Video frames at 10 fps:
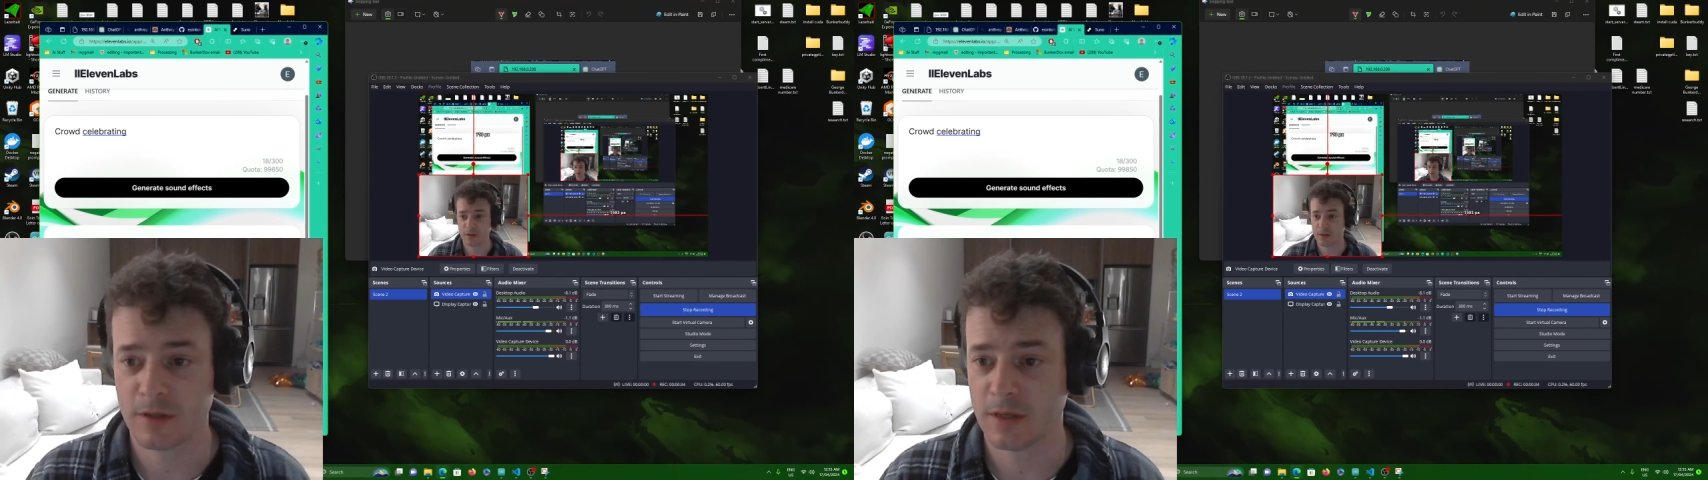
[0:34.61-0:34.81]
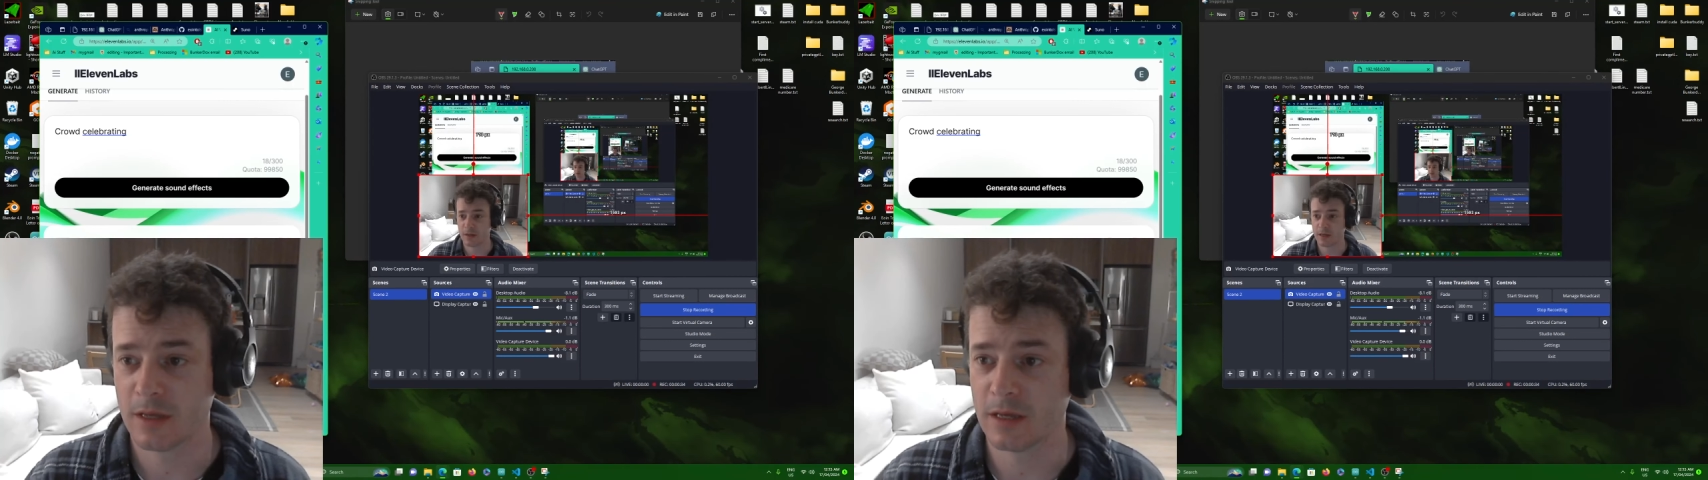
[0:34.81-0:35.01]

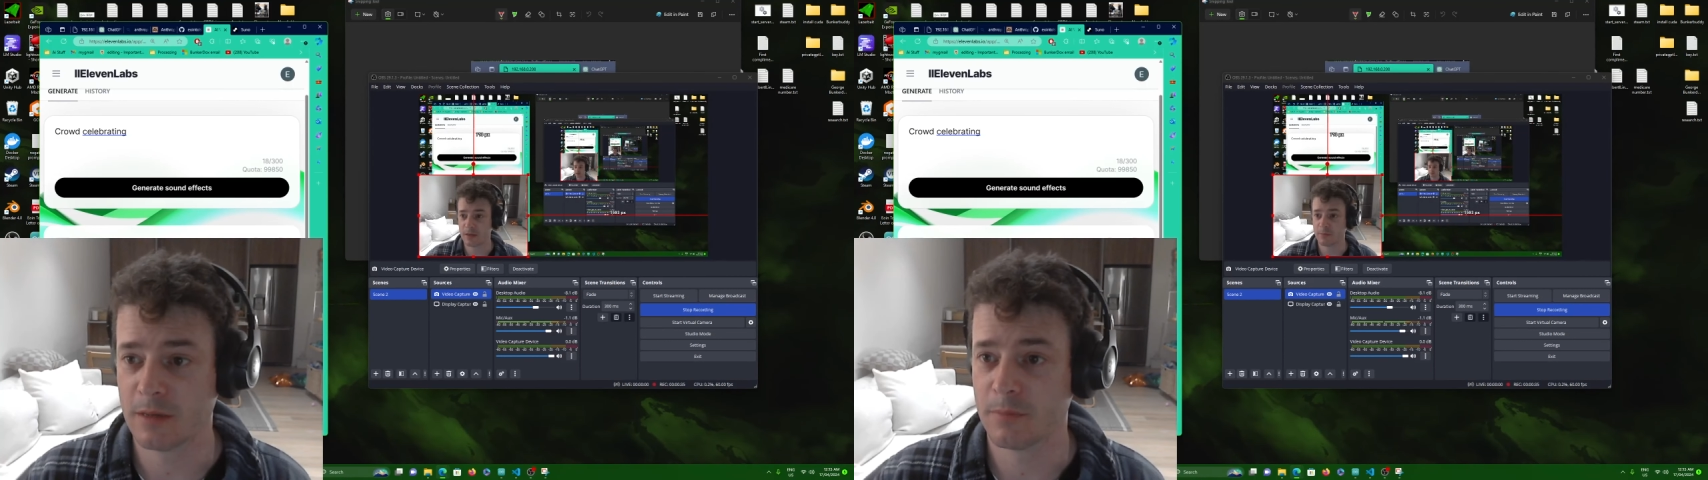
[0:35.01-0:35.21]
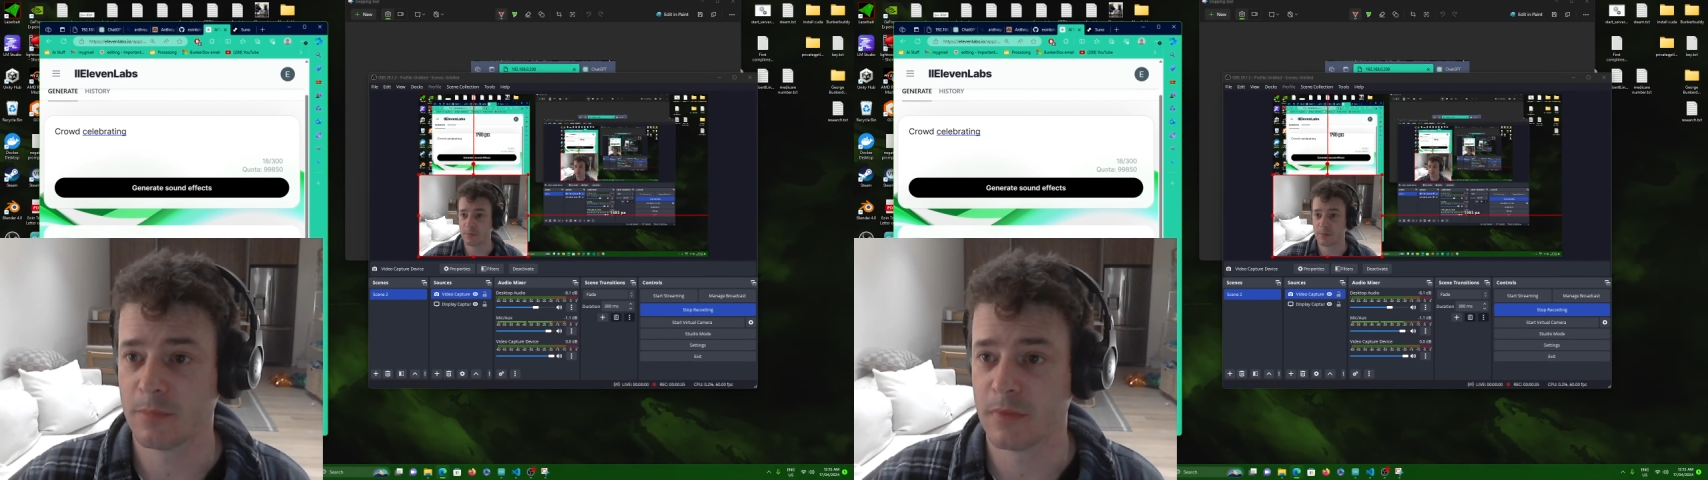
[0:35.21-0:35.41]

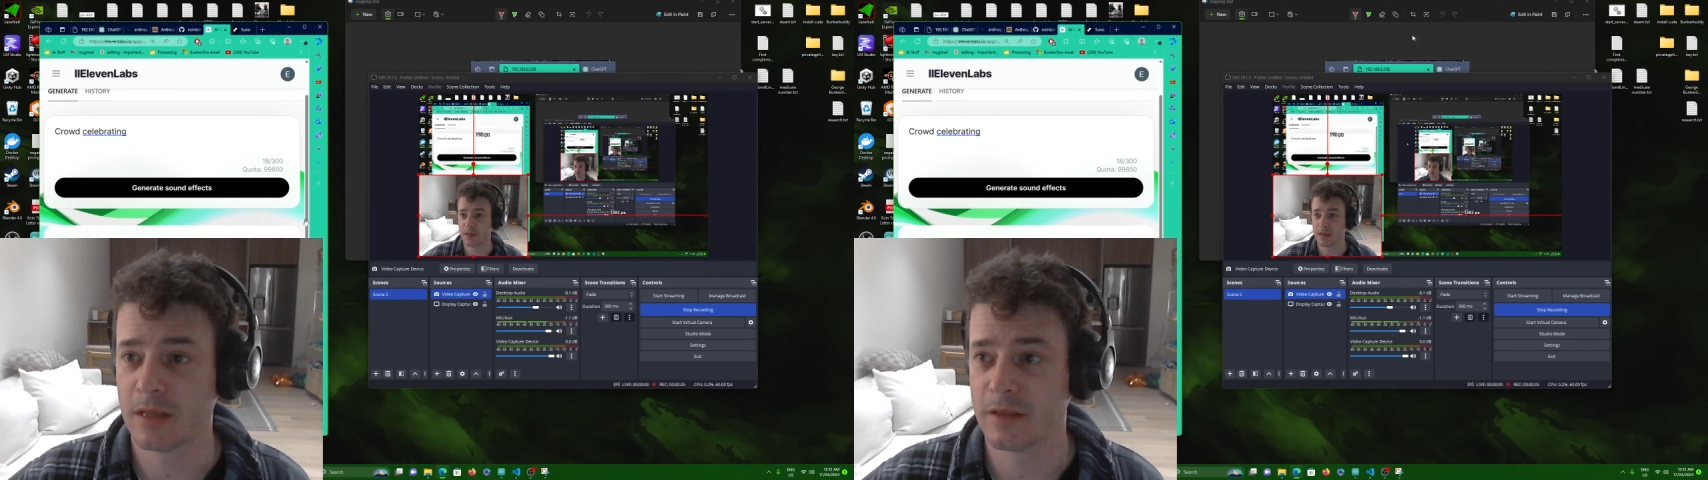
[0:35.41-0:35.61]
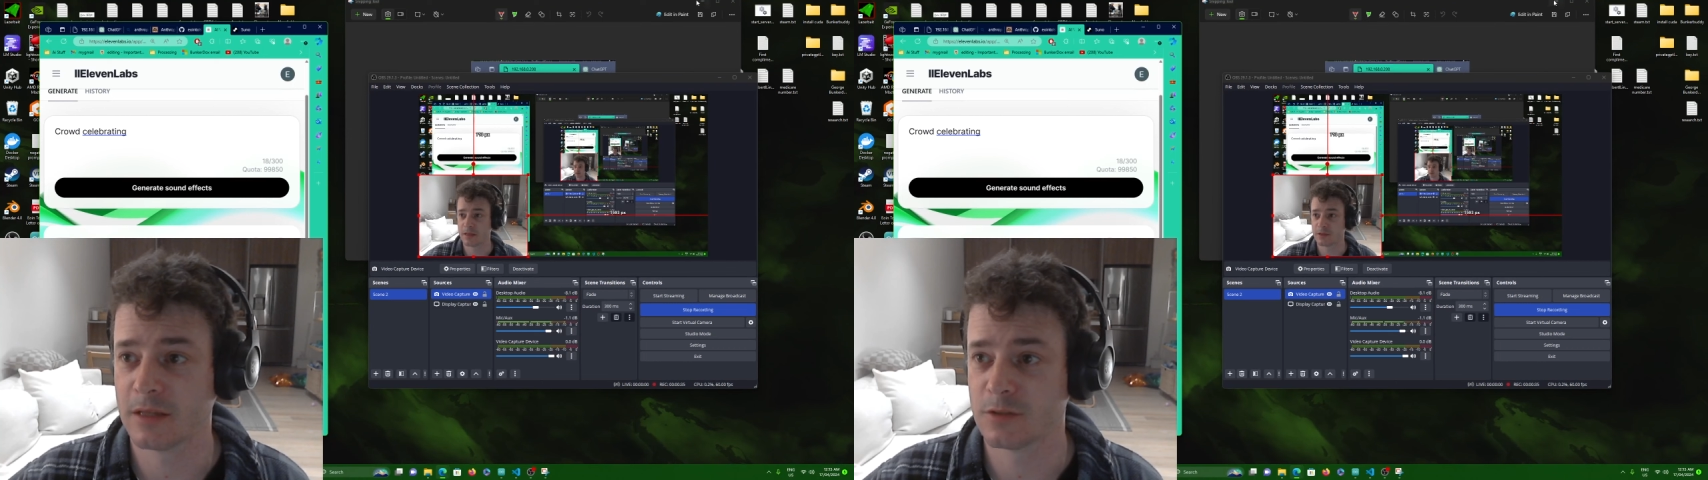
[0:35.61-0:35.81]
And
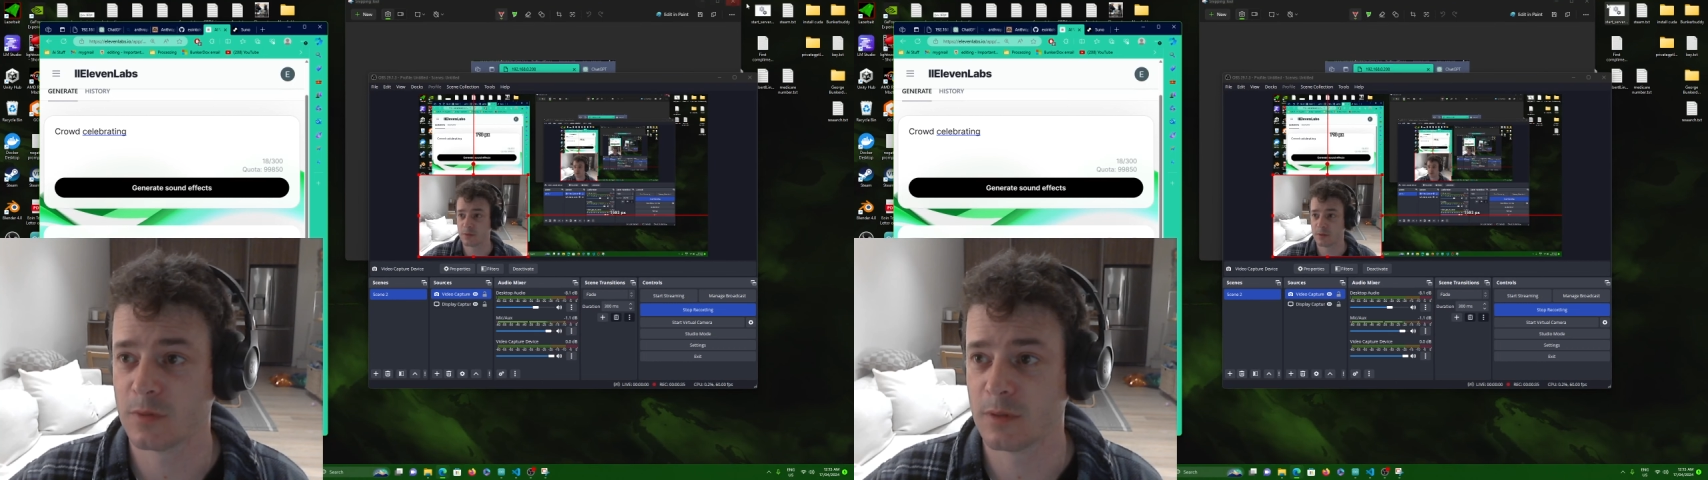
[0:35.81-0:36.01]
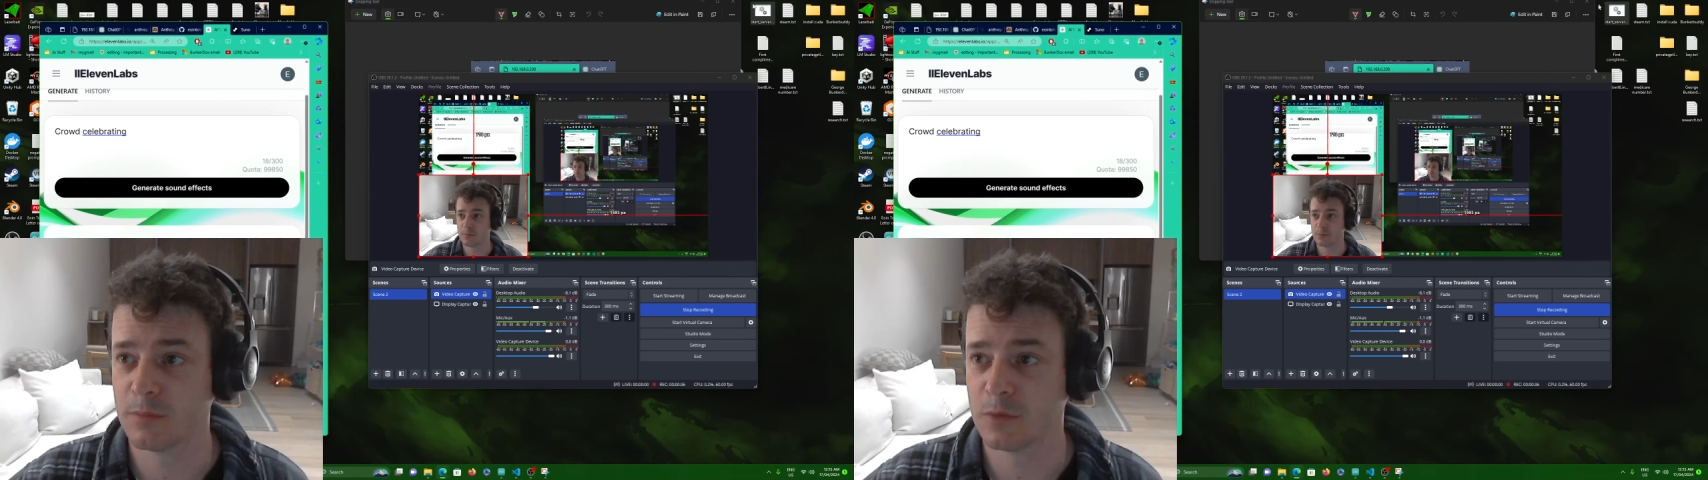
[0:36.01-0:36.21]
that's what
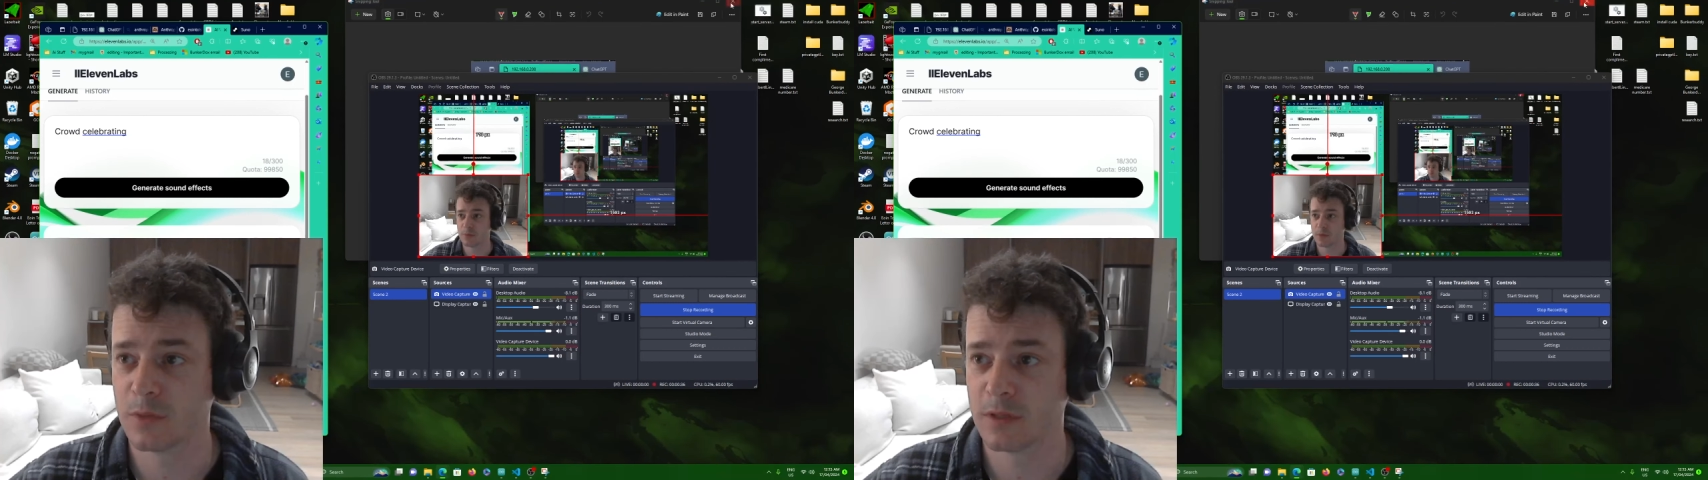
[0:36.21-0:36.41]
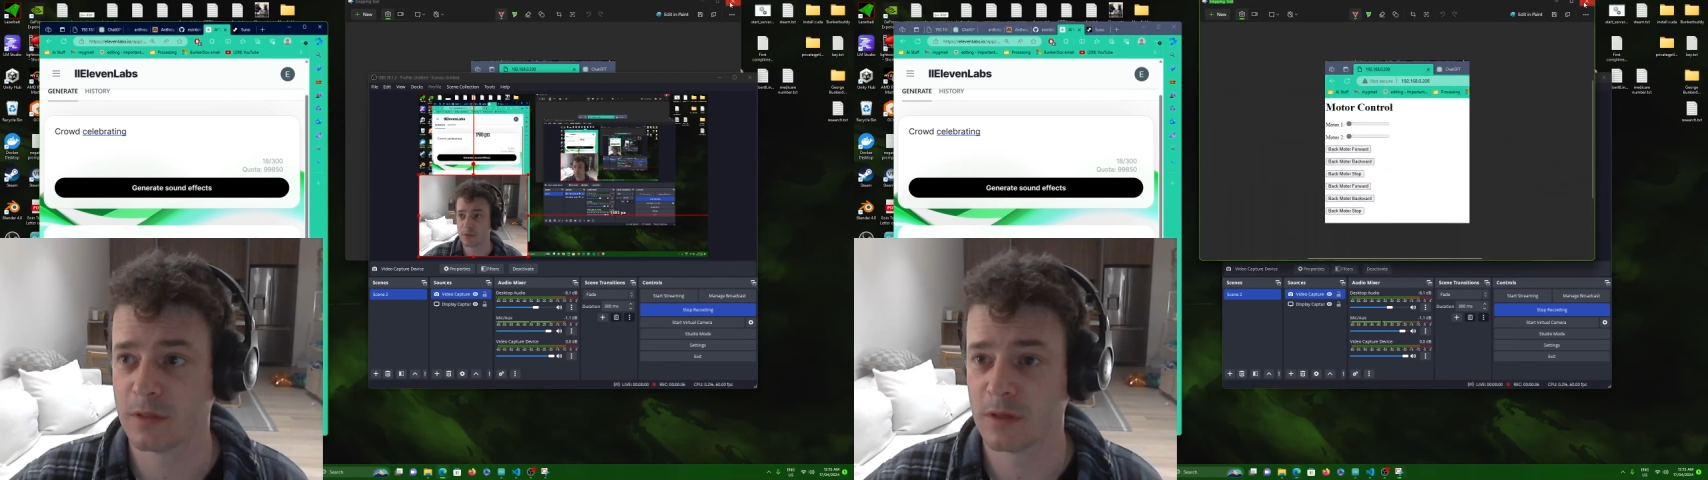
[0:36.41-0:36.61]
I'm doing.